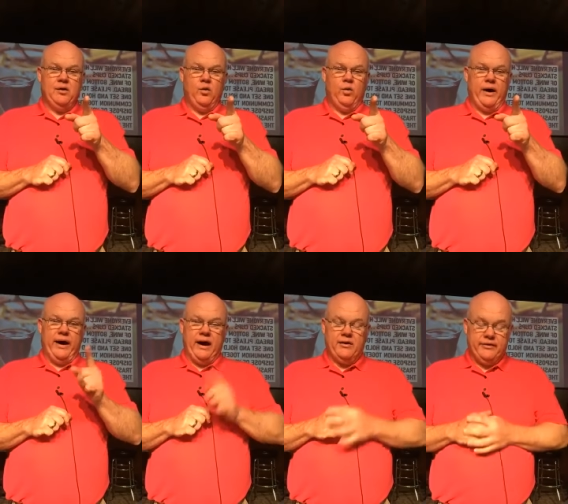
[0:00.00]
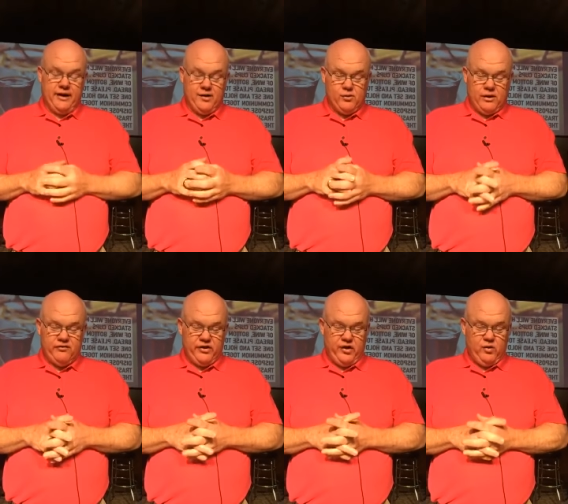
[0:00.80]
way out there,
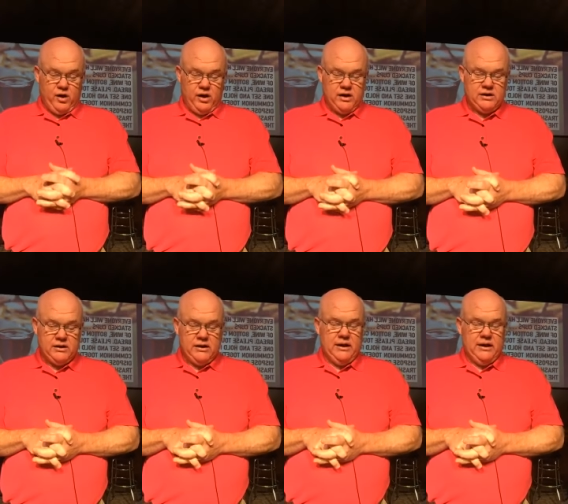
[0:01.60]
wherever you are.